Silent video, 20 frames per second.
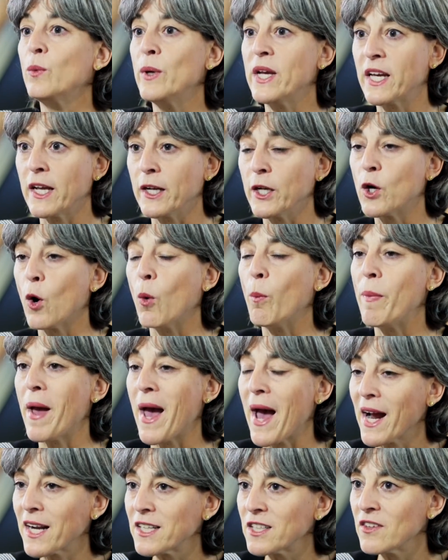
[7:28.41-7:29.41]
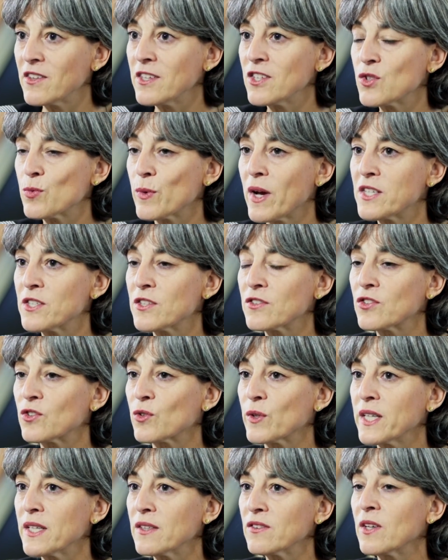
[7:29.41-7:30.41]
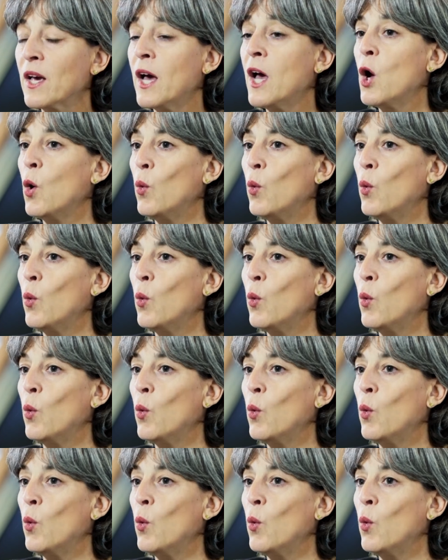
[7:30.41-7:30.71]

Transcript: We can go back to these registries,